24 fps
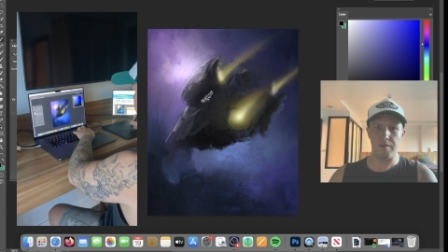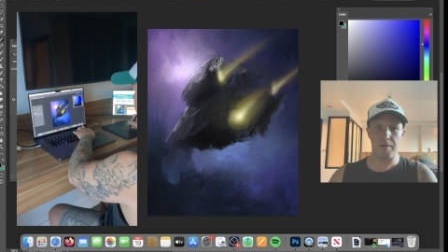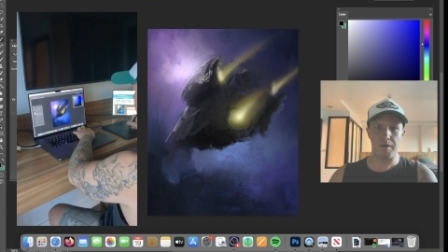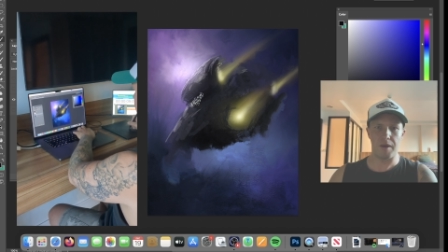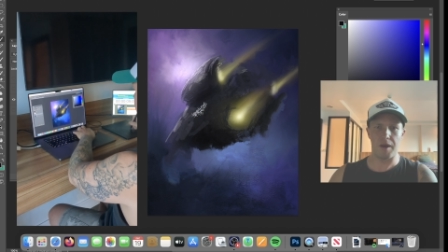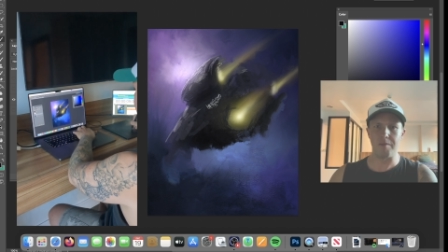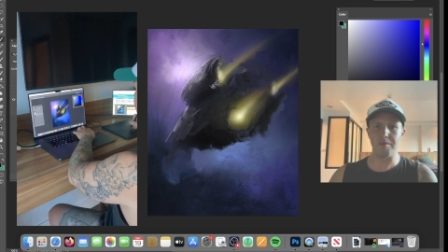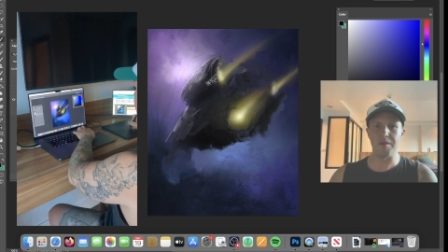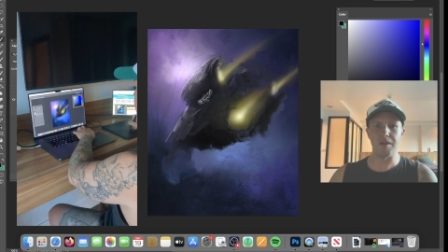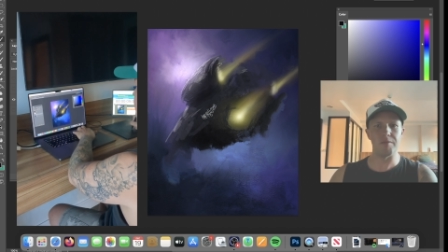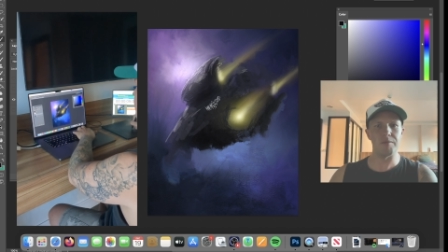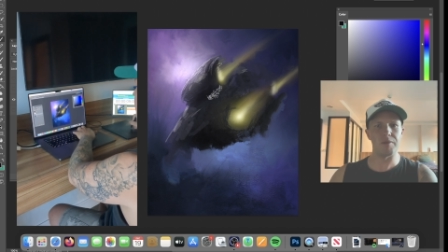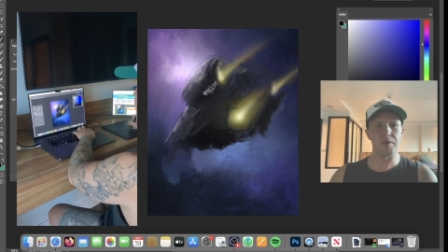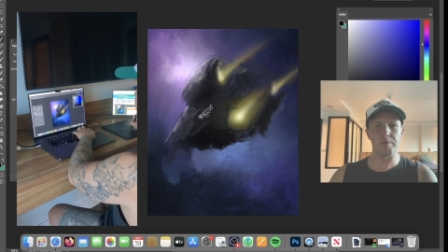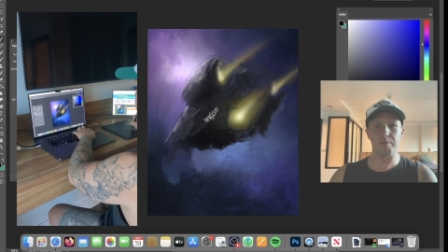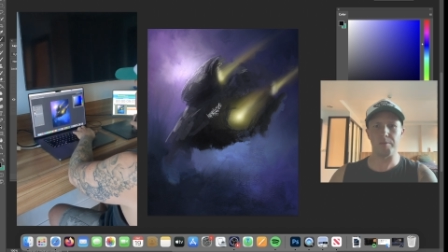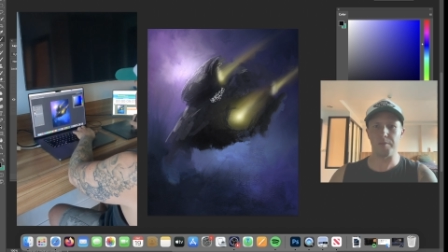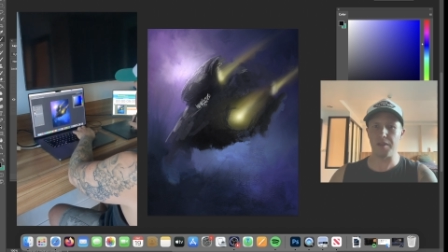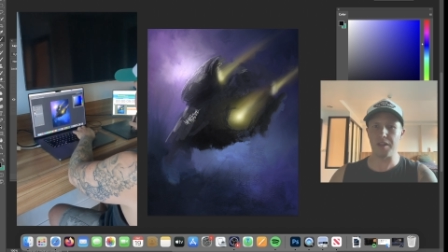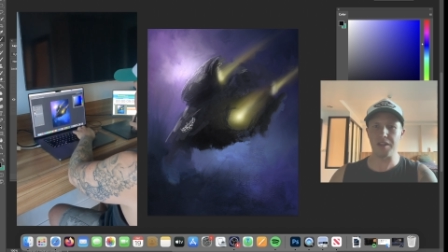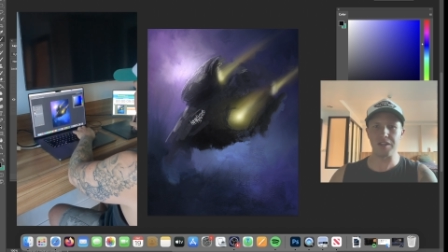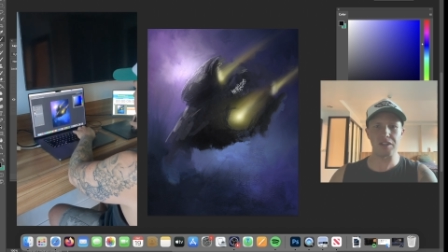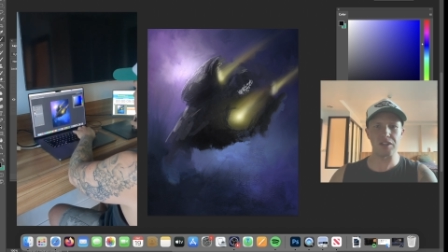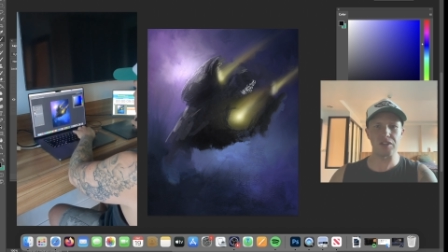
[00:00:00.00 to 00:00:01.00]
I remember
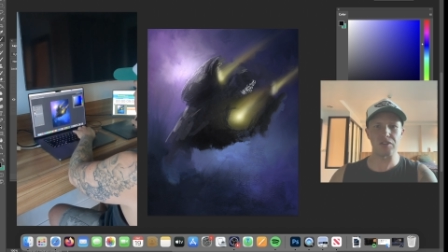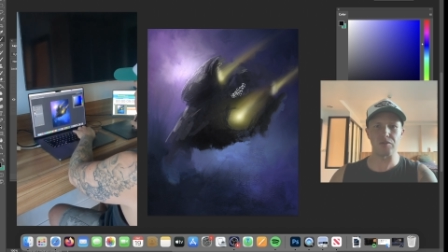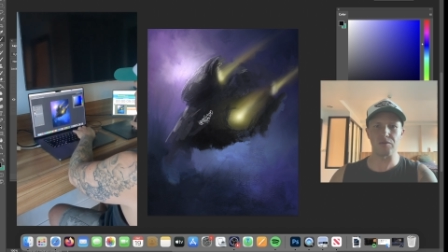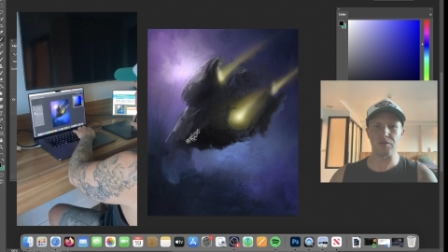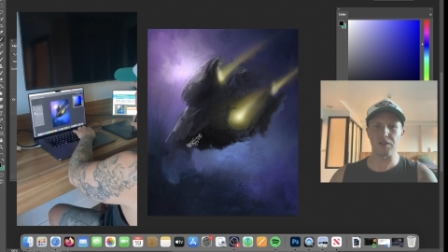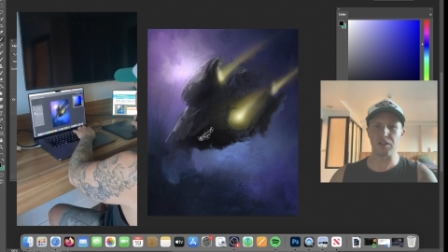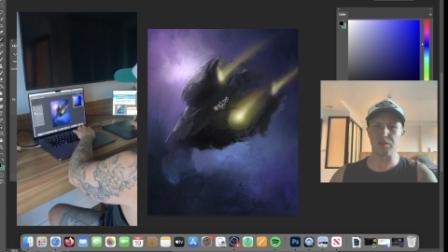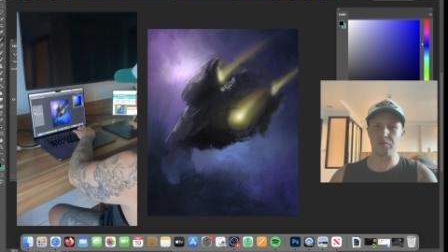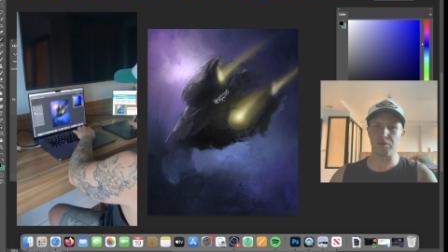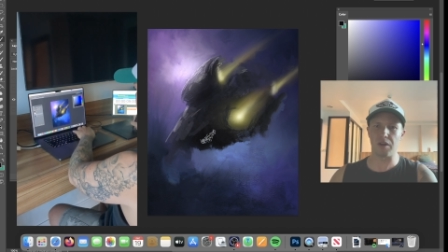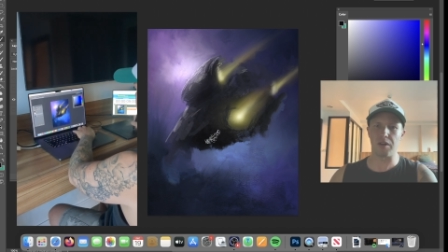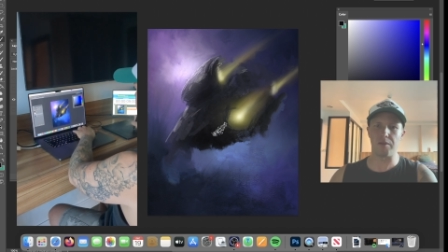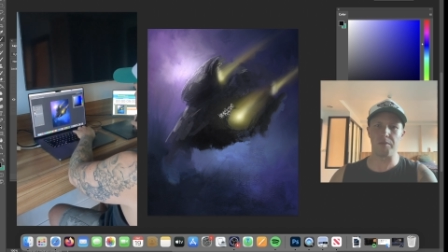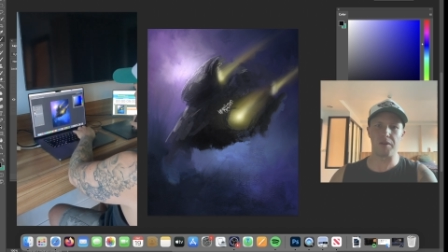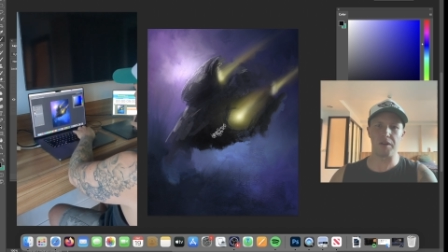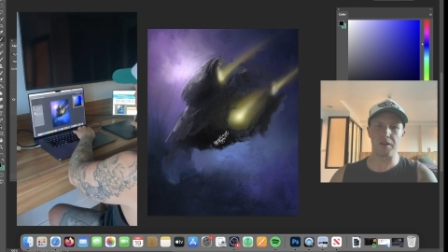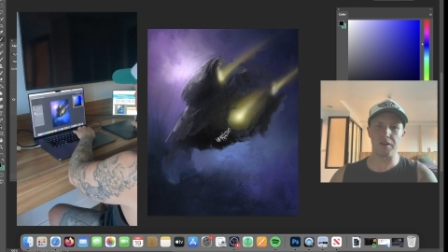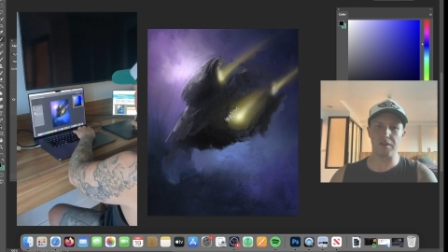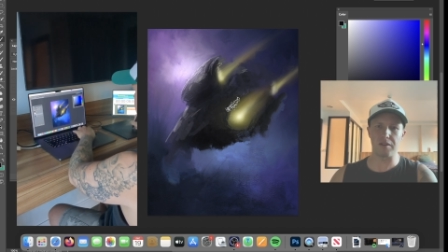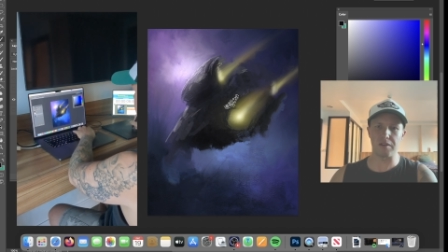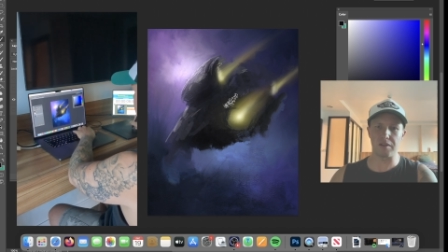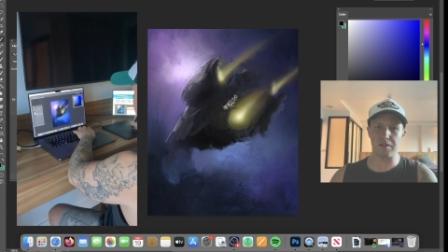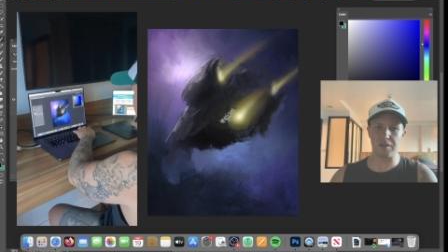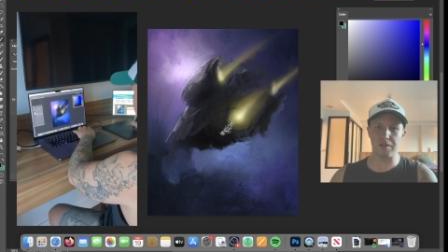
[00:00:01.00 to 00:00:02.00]
this is always when I'm like,
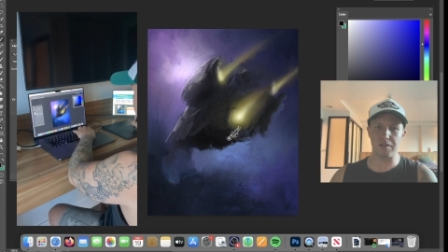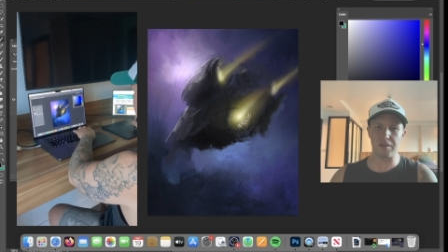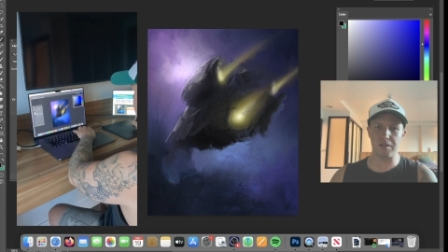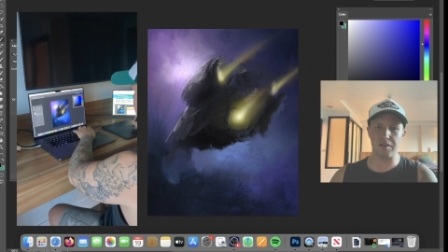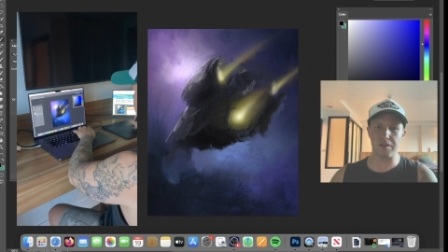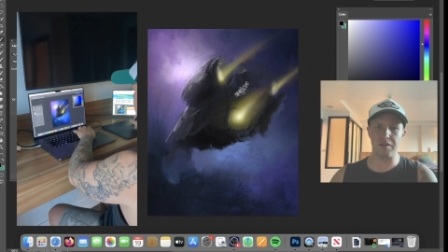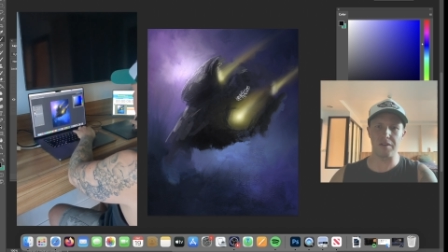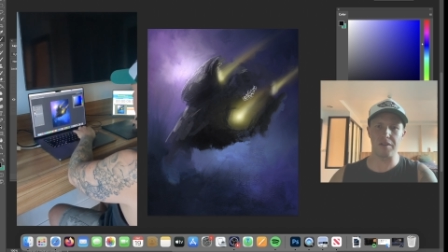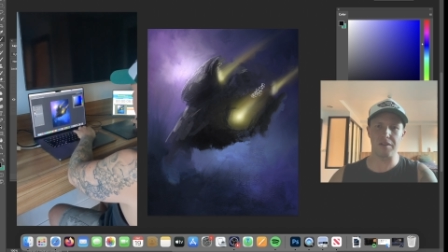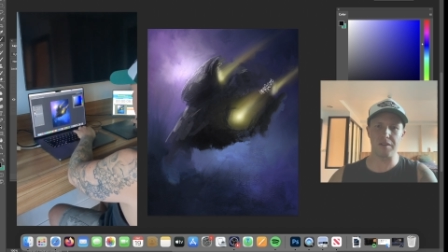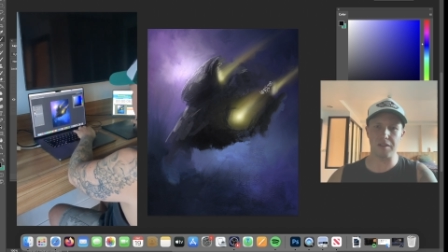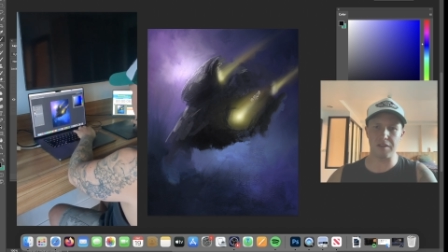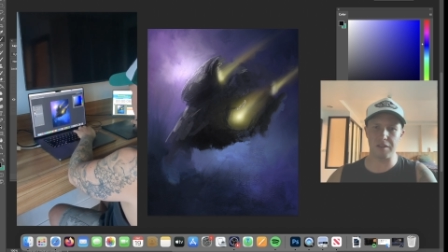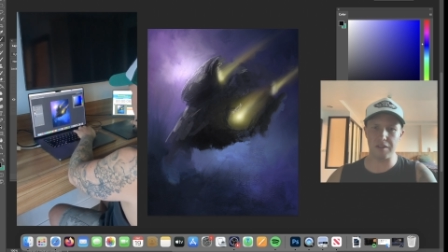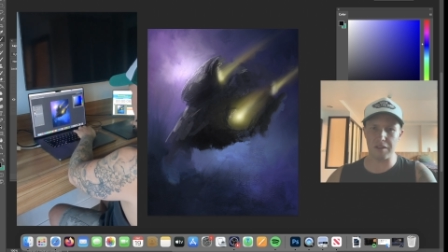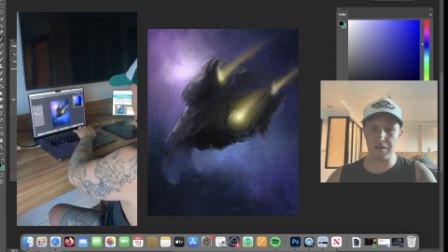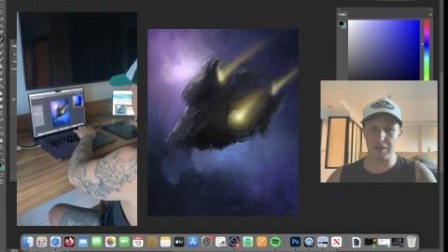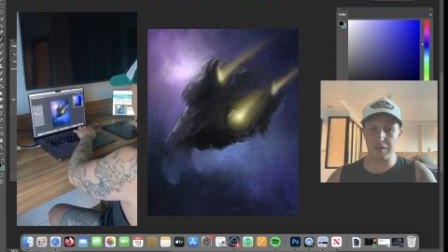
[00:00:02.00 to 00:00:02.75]
oh,